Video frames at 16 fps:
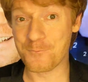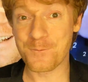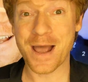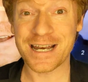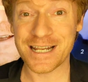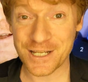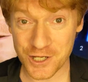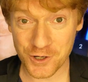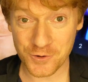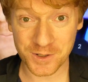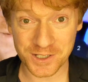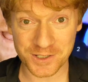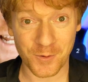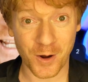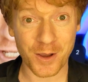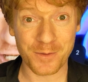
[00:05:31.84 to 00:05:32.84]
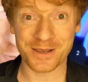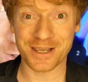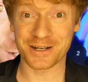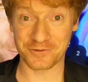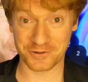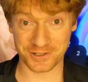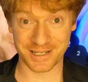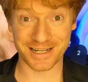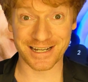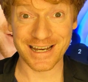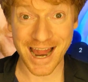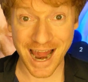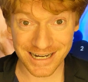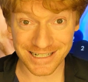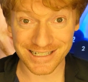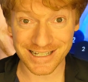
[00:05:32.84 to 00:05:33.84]
many humans might be interested
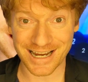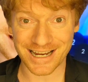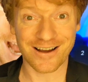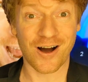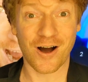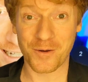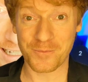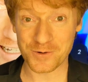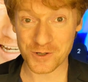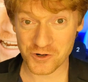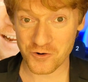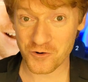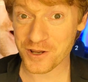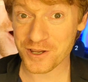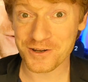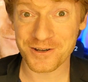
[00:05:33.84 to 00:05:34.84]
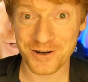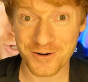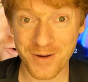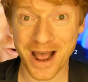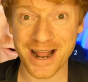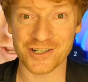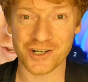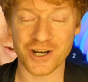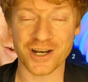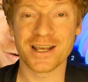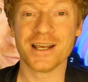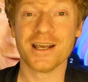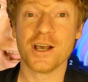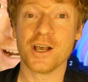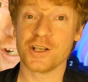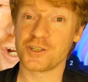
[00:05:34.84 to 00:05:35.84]
in editing, I'm sure you can imagine.
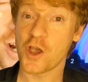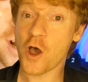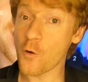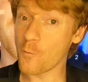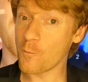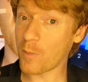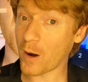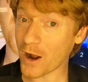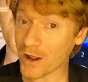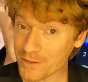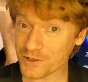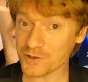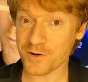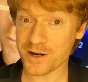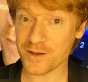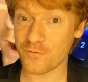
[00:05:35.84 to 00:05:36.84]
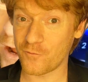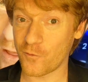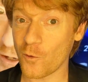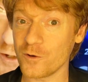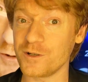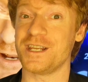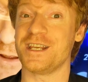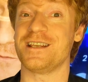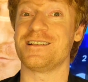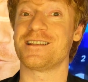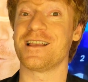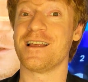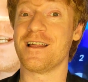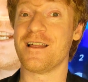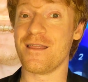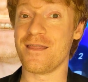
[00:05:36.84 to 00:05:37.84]
So by the 2040s,
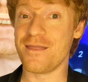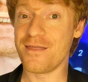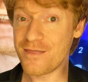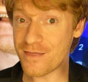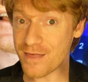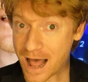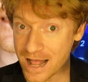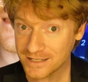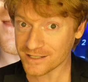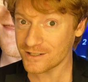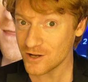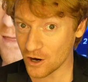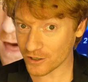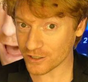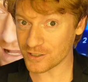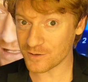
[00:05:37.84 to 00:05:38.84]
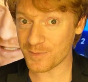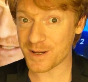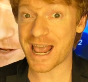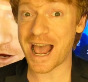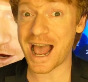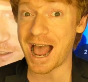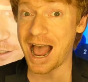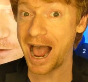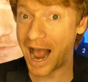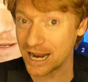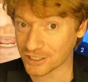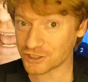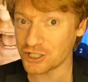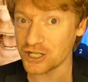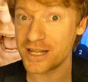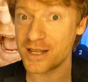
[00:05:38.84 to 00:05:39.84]
that's starting to be
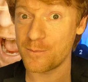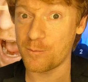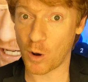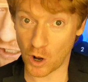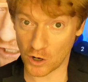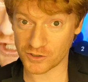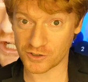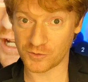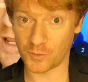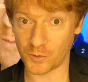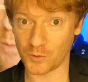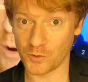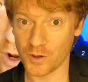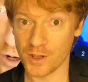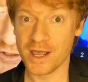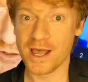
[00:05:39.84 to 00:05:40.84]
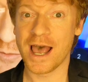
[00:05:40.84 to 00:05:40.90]
actually possible.